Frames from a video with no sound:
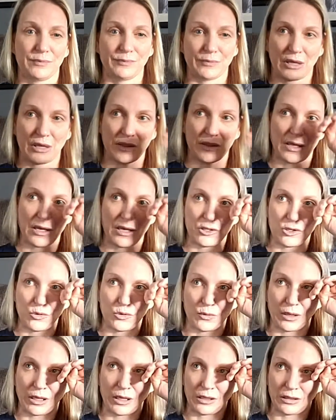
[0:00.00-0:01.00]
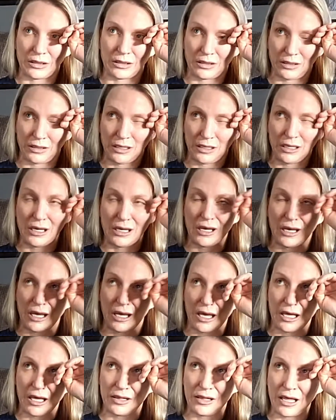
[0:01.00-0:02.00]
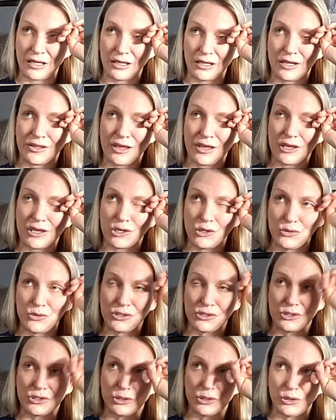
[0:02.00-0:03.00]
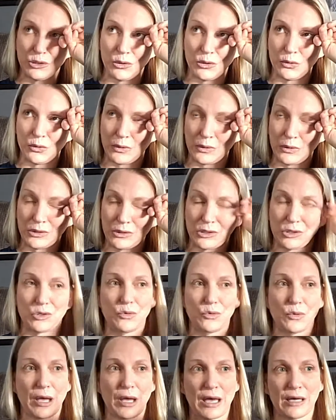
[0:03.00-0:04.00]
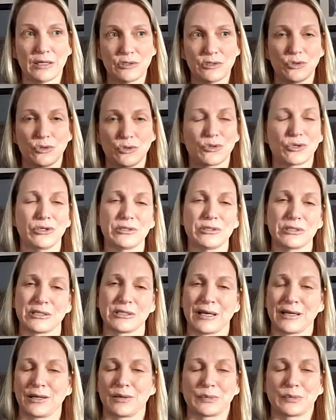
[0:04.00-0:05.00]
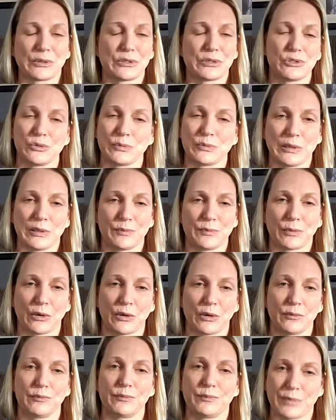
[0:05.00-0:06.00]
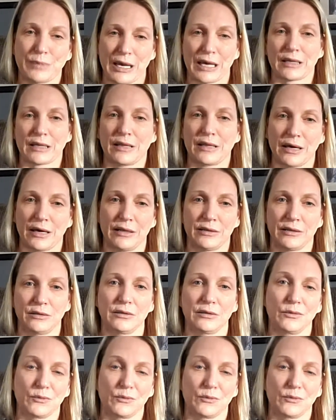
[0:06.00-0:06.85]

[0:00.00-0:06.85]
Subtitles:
And then you went, and then they used to, you couldn't sign up with new people back then, which